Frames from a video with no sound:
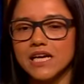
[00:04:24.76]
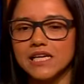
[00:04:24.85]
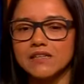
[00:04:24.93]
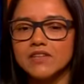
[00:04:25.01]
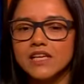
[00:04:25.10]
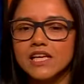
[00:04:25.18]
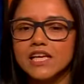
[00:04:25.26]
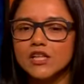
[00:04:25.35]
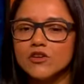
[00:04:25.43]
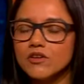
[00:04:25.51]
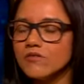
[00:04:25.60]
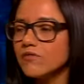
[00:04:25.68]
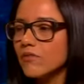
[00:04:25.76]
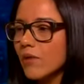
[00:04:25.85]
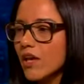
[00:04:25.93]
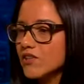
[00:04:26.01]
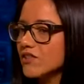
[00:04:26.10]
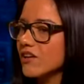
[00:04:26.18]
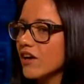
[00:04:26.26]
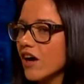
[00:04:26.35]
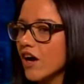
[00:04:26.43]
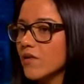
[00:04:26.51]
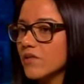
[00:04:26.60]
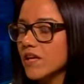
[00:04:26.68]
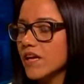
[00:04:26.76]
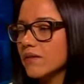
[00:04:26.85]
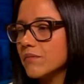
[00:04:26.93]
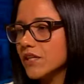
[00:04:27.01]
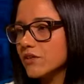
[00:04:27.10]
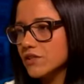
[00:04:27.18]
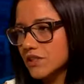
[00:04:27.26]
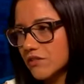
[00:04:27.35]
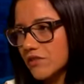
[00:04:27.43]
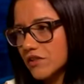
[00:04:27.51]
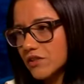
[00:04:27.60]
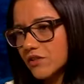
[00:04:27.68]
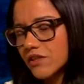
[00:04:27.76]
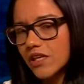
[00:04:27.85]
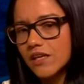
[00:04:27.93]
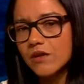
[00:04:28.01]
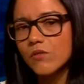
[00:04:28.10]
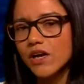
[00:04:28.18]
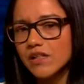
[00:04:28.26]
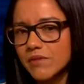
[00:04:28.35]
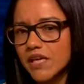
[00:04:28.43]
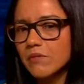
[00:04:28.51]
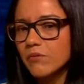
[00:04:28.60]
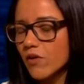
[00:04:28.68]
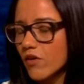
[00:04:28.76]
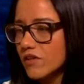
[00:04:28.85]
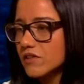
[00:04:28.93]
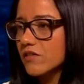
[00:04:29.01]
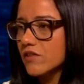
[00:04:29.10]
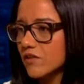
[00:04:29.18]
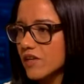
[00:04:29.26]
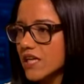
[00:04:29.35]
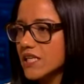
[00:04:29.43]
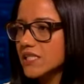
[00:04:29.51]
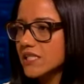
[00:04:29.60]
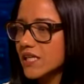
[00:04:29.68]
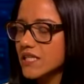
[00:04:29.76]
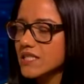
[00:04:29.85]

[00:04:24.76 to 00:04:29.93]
have clear information on how they have been contributing to the well-being and progress of the United States.